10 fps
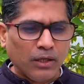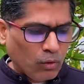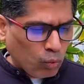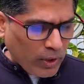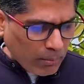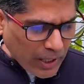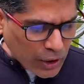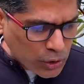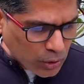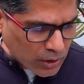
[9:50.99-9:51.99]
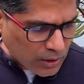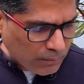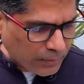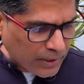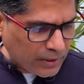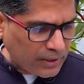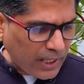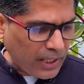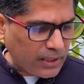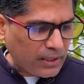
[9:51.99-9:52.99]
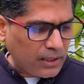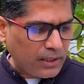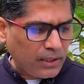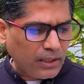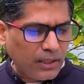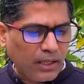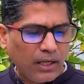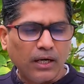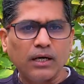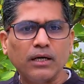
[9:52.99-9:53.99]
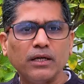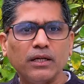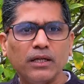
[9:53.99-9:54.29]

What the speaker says: We make sure that not